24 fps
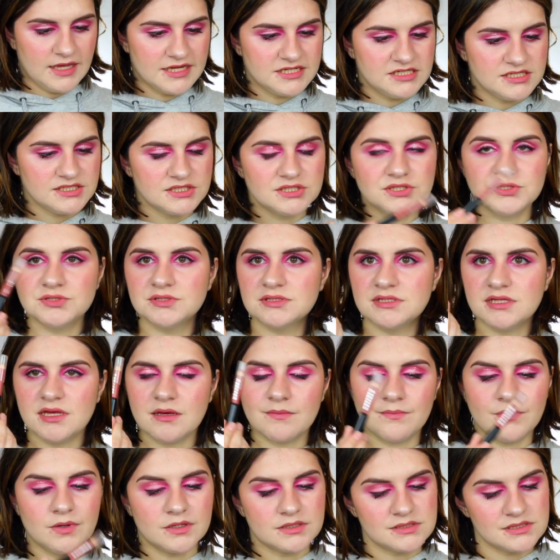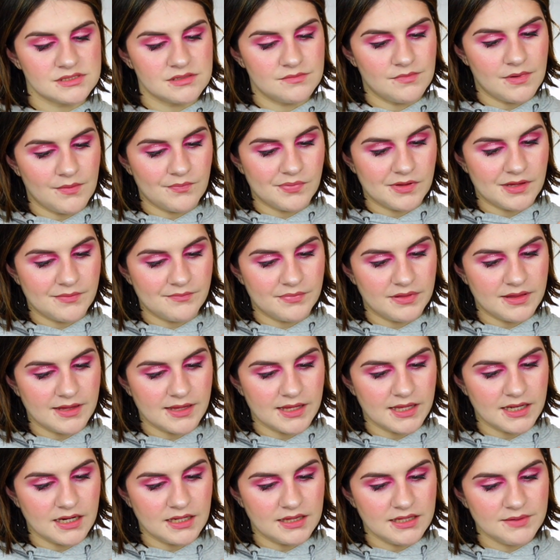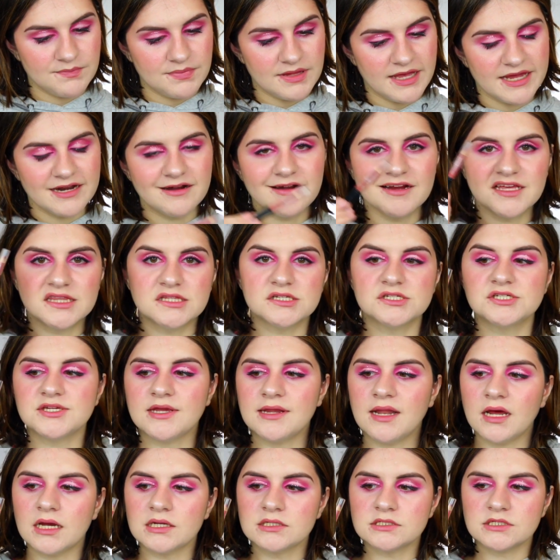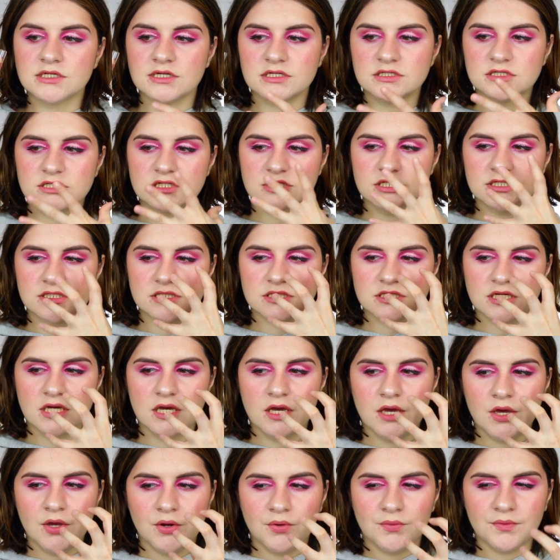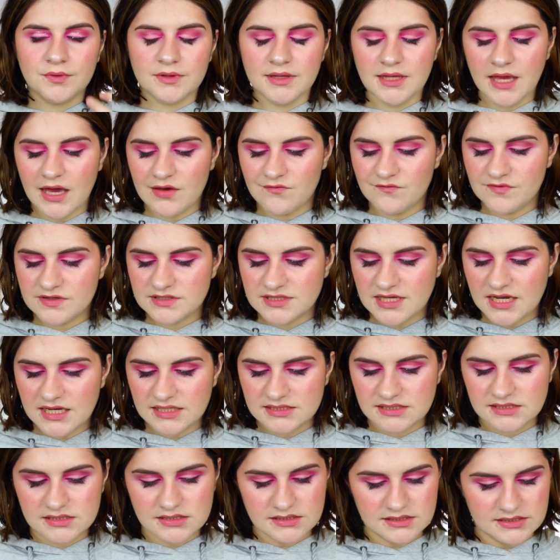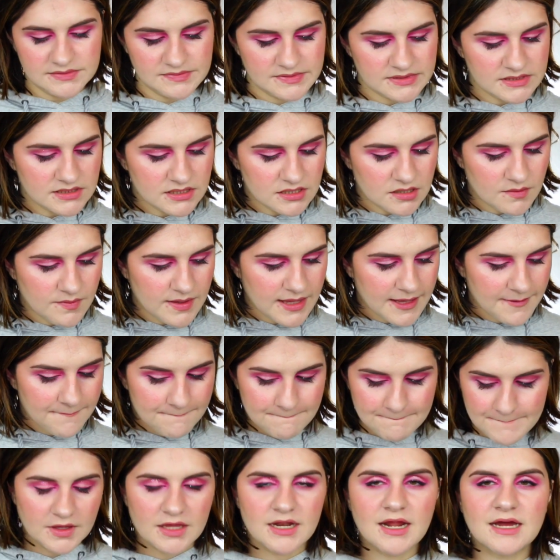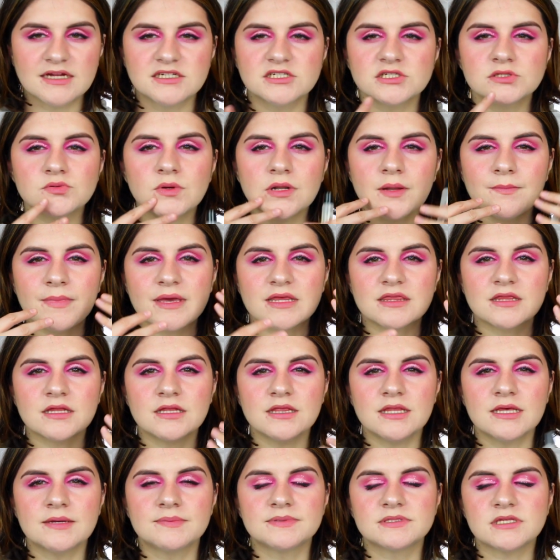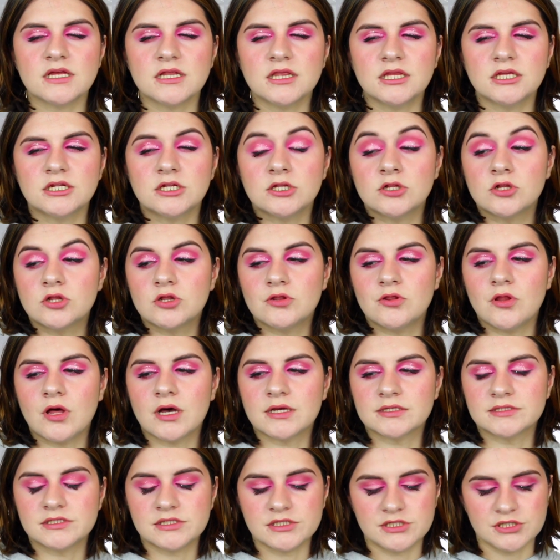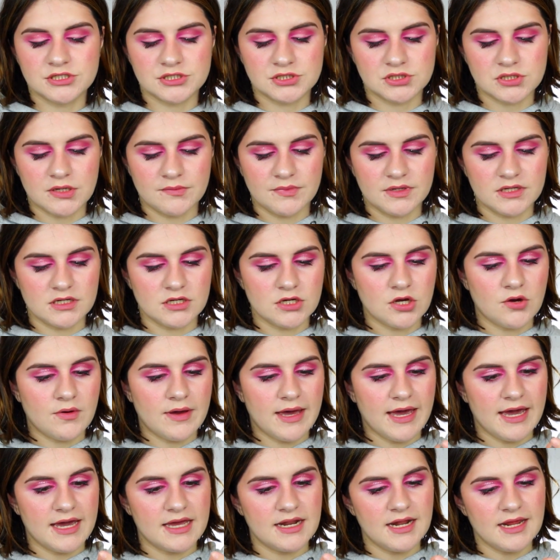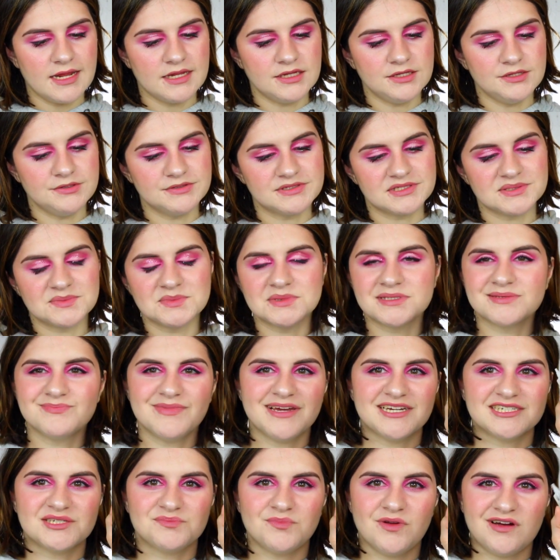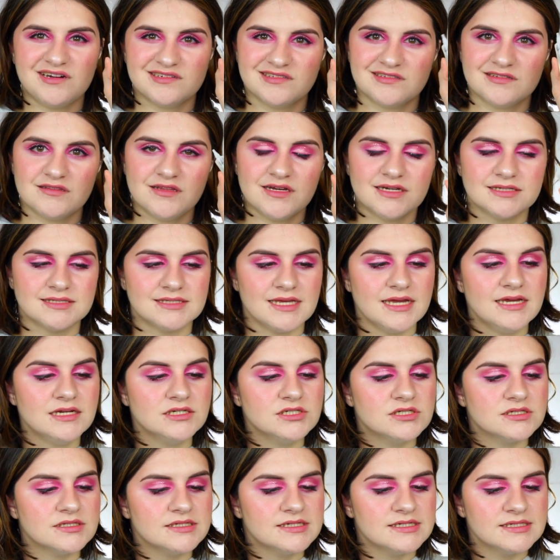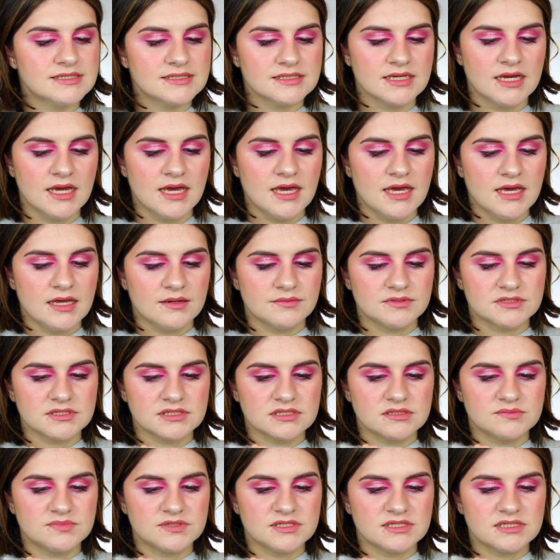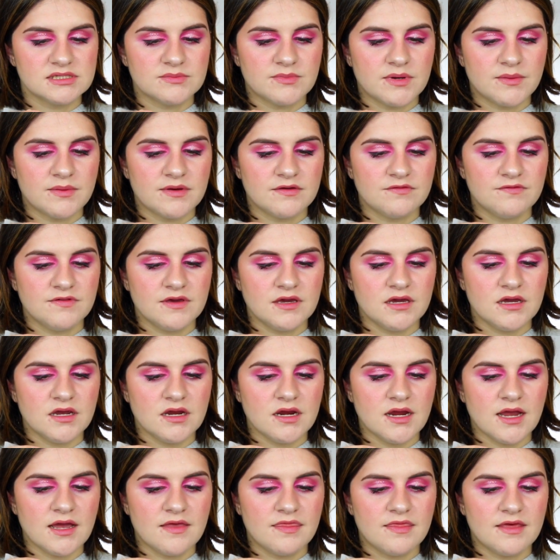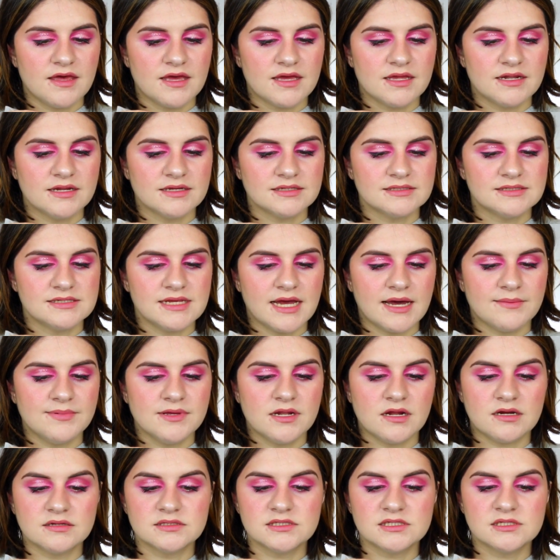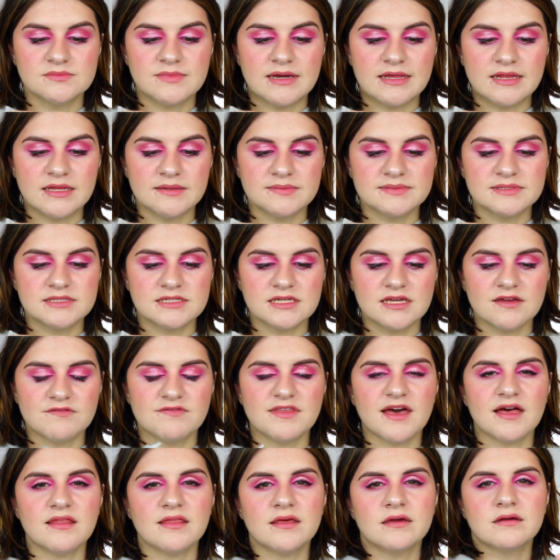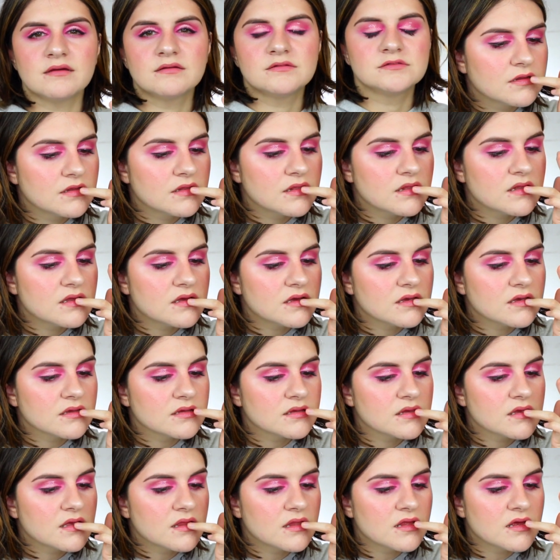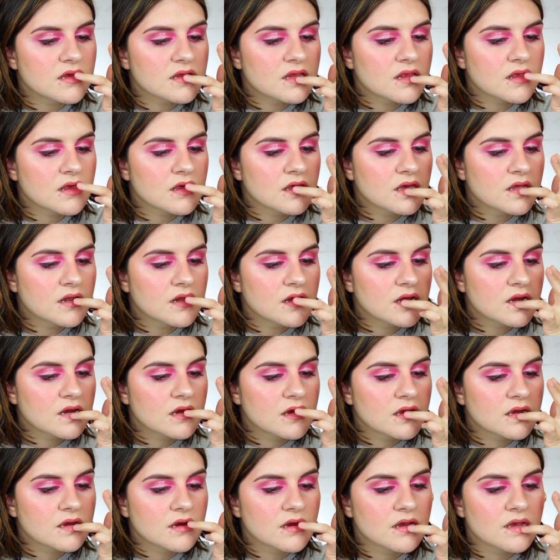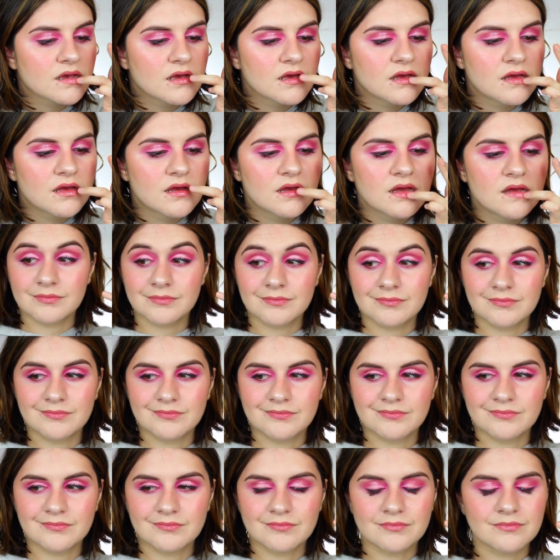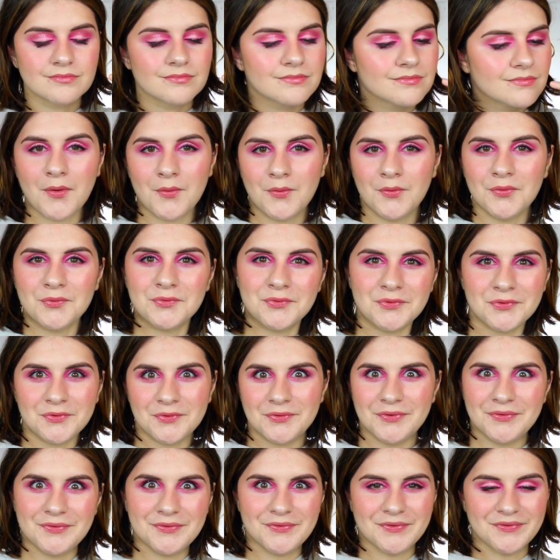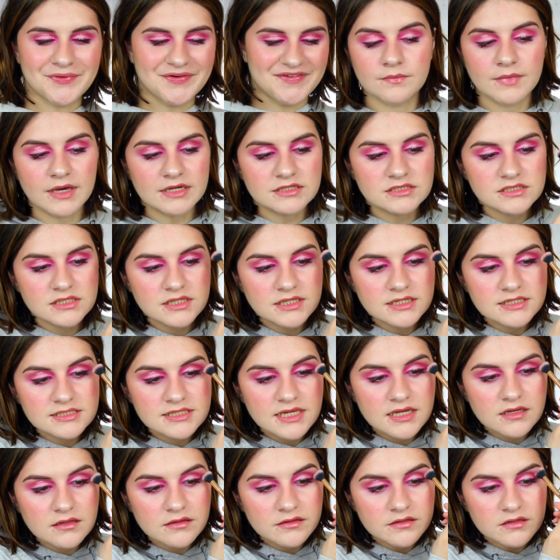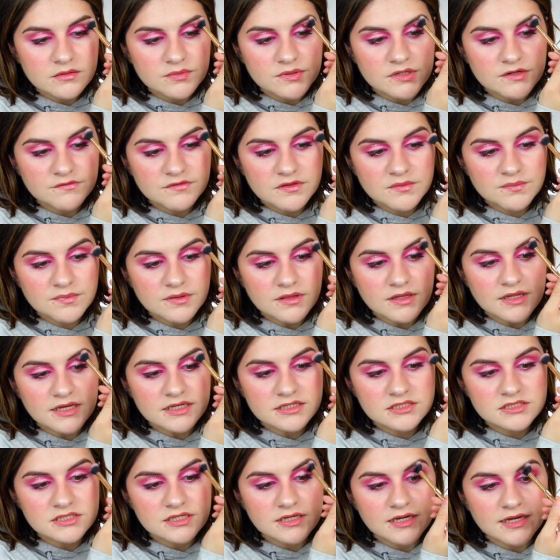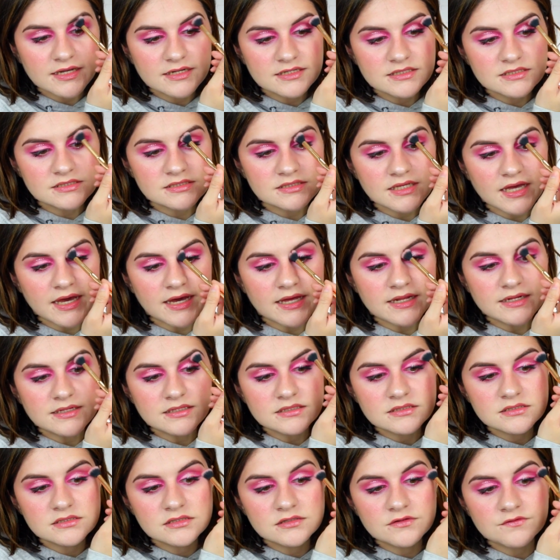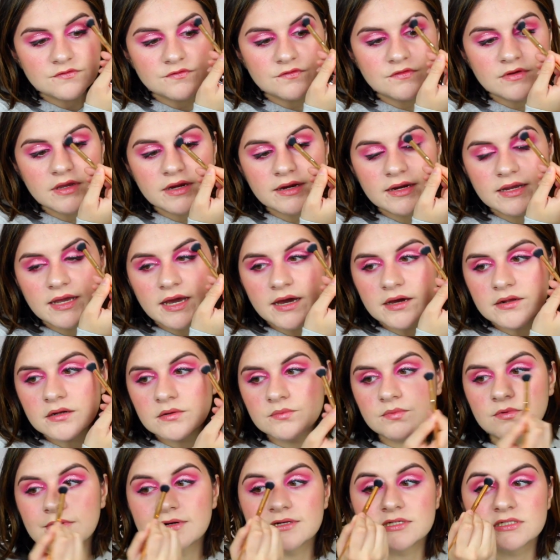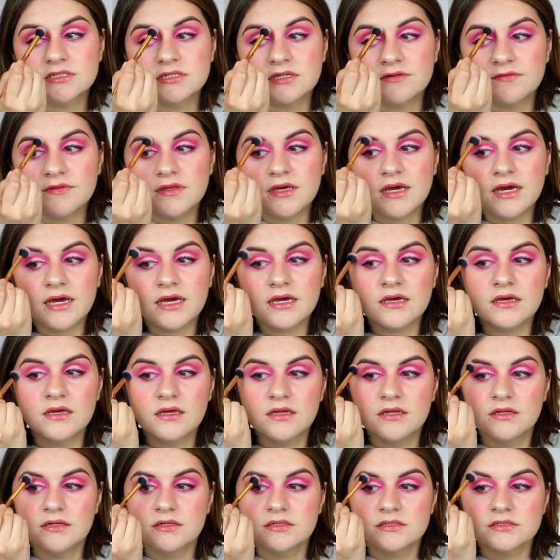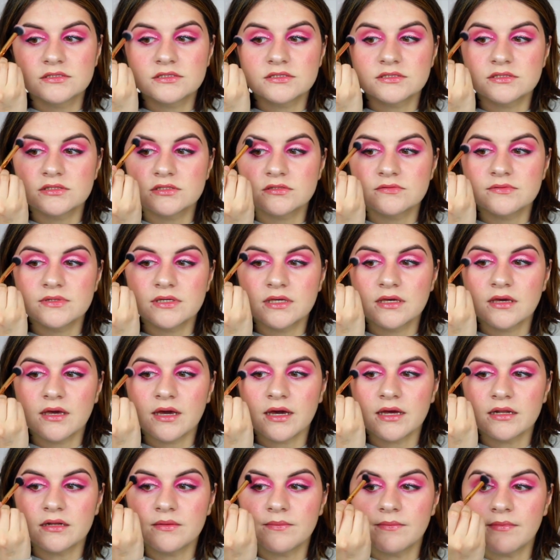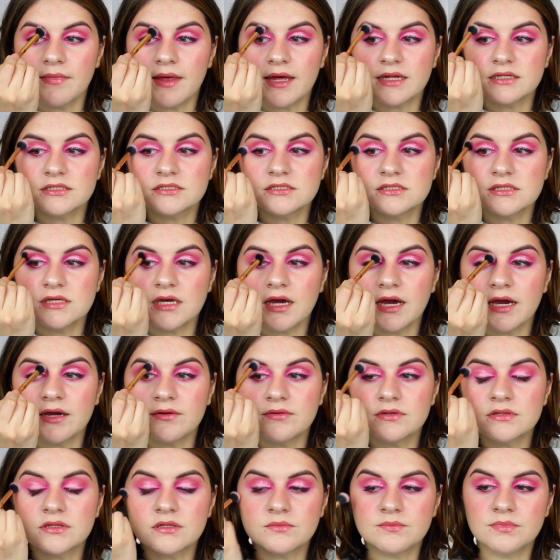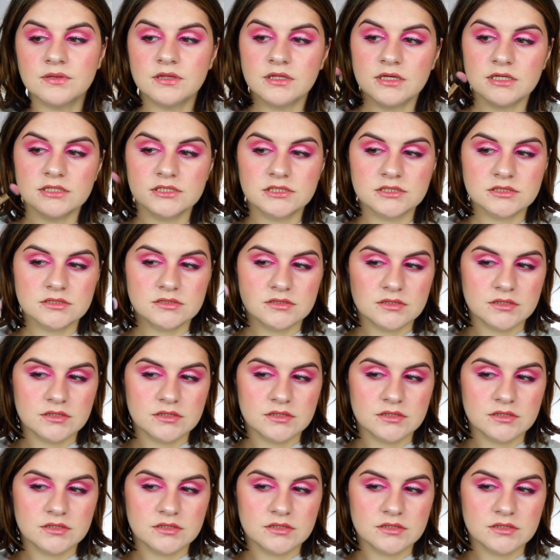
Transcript: I just used the Buxom Plump Line lip liner in the shade Hush Hush to just really emphasize the lips a little bit. And I just want to make the lips a little glossier, so I'm going to go ahead and use some Smashbox Gloss Angeles. I'm just going to put some on my finger and then dab it onto my lips to give that like glossy, glossy finish. Mmm. Ooh, ooh, ooh. I'm actually going to take a little bit of the blush and kind of just add it to the very outer portion of the eye just so we can kind of match the eye with the blush a